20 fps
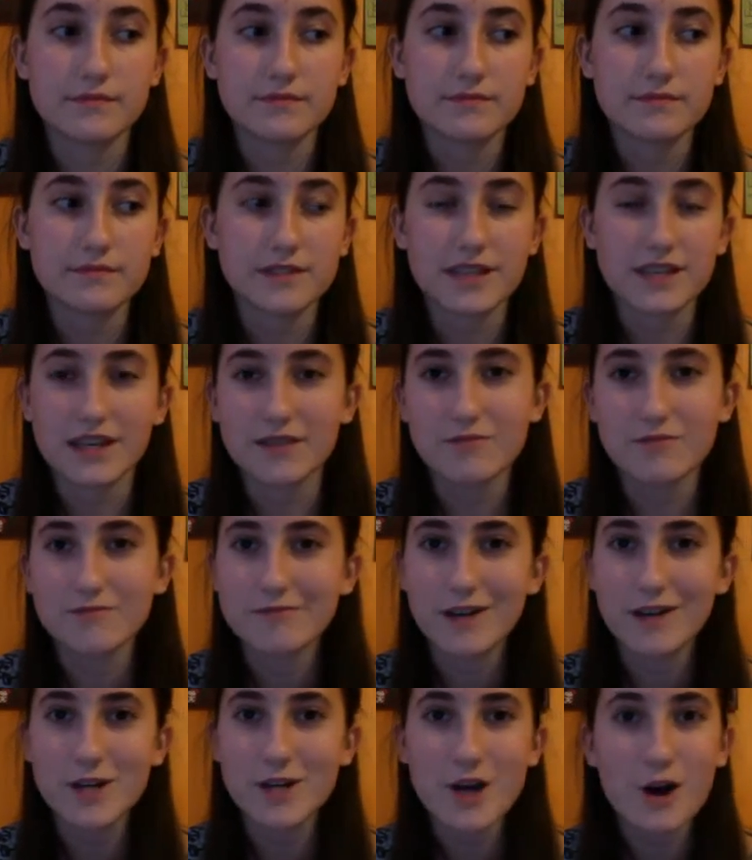it's
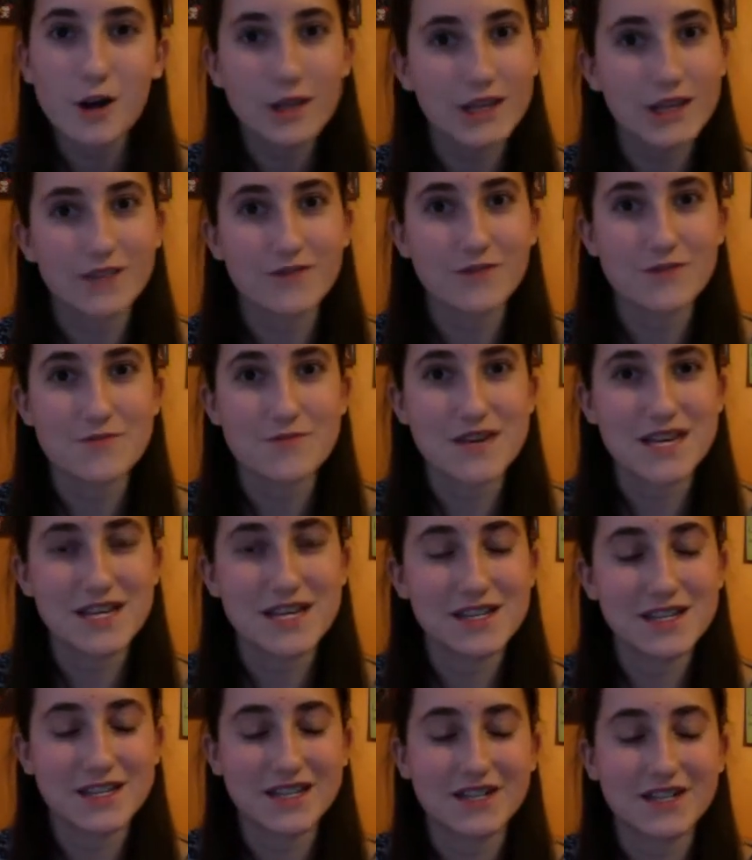a calling for me,
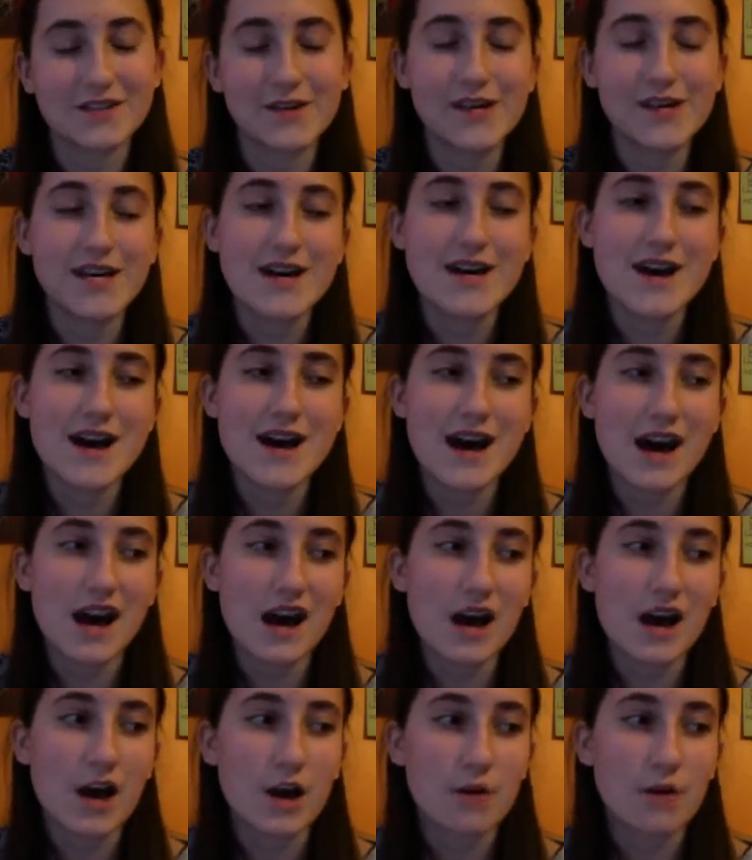you know.
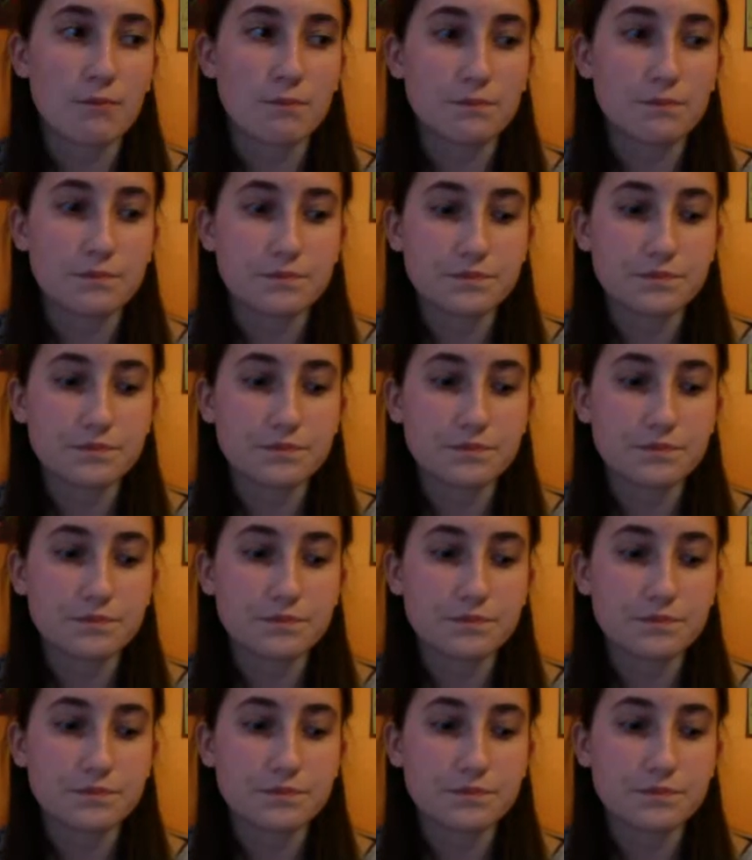I